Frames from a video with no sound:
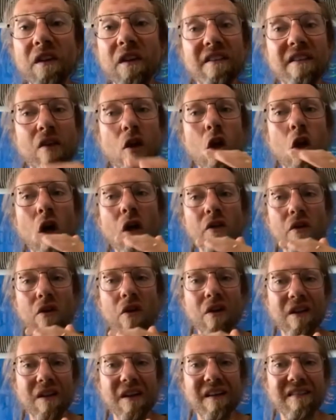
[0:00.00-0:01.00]
There's a lot
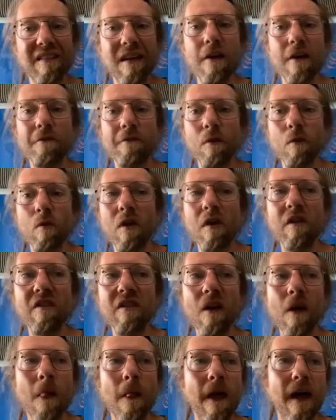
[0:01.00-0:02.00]
less
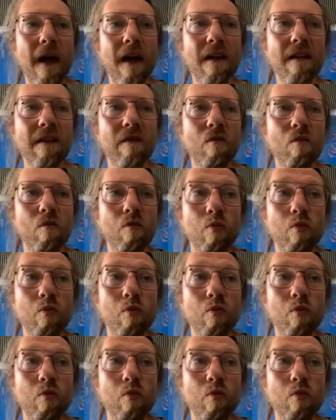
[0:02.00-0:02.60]
afterwards. And